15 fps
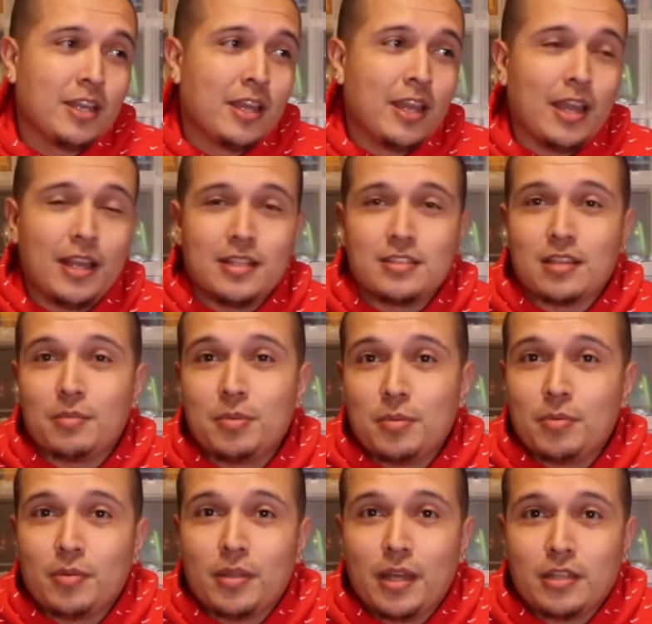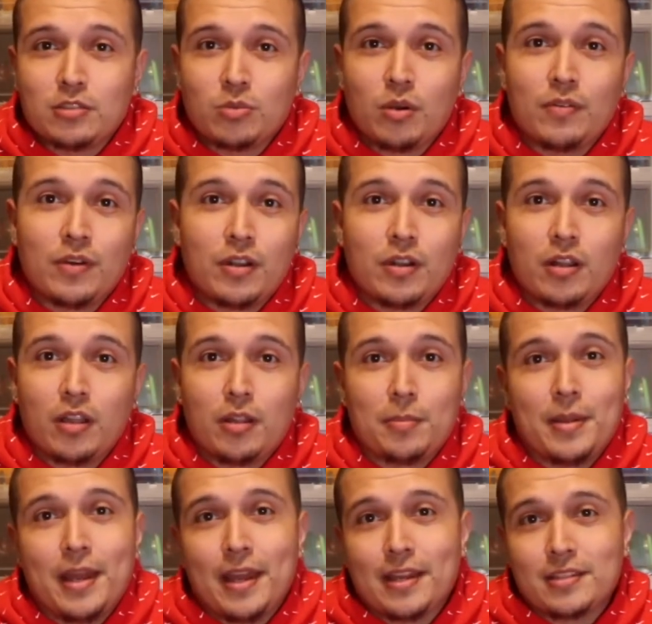and some people like $1,200
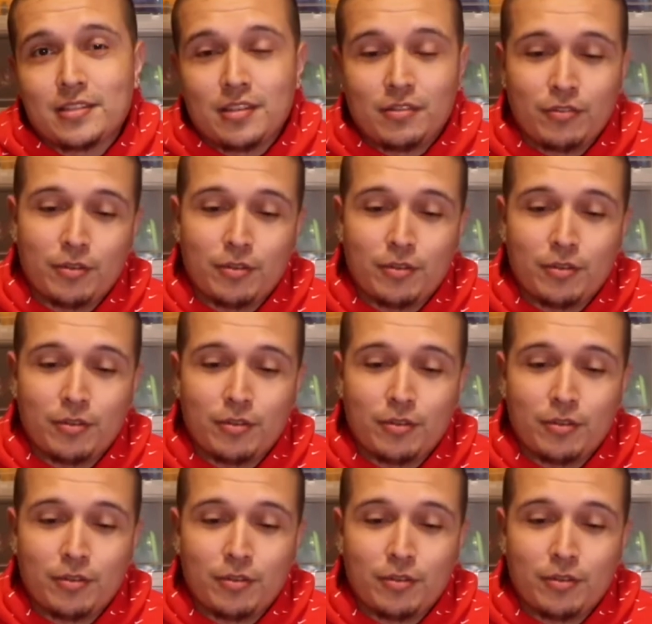bags.